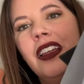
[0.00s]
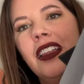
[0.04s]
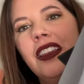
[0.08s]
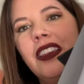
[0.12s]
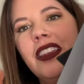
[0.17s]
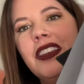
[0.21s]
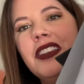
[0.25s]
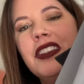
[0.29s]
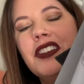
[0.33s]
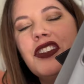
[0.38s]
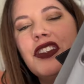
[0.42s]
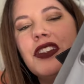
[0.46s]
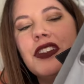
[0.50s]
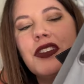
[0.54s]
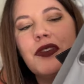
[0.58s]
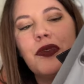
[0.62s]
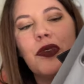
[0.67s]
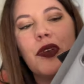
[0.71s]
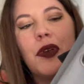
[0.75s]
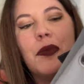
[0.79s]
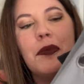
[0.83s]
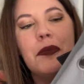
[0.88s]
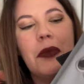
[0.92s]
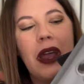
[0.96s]
This just
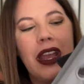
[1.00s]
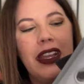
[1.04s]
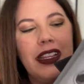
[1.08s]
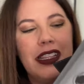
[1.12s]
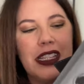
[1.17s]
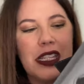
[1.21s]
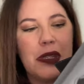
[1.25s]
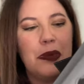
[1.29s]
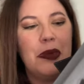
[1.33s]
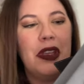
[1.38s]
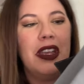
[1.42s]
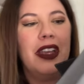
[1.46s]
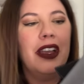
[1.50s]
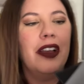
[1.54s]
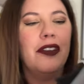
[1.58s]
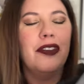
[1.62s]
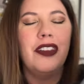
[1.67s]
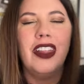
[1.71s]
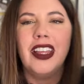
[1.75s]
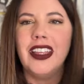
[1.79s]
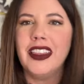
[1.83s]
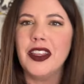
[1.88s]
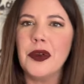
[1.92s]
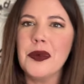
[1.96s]
reminds me
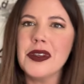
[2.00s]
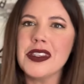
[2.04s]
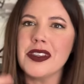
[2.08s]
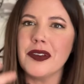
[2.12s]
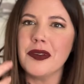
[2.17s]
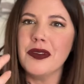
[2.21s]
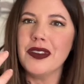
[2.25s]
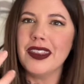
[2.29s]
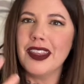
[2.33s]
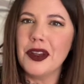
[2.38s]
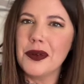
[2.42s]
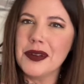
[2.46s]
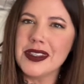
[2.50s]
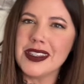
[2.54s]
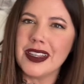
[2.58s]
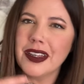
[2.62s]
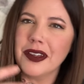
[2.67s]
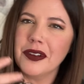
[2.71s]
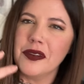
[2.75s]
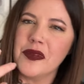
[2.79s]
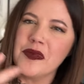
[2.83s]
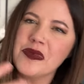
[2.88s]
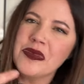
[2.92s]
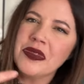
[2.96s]
of like, there was a, there was
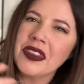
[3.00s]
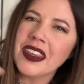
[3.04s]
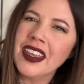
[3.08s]
a